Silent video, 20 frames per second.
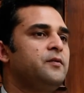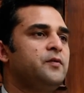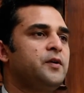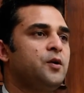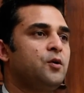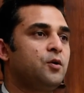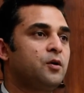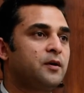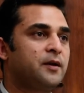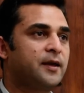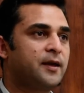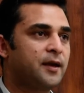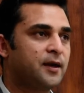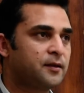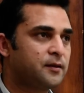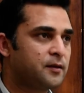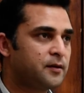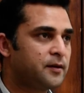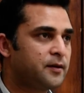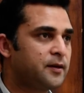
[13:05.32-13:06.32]
We all
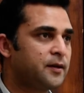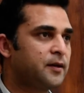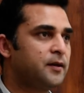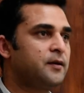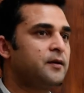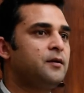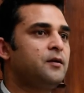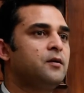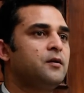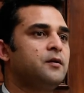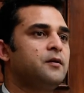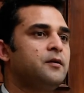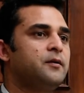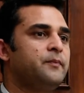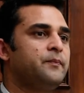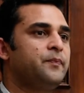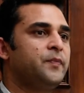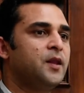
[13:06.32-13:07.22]
gathered here.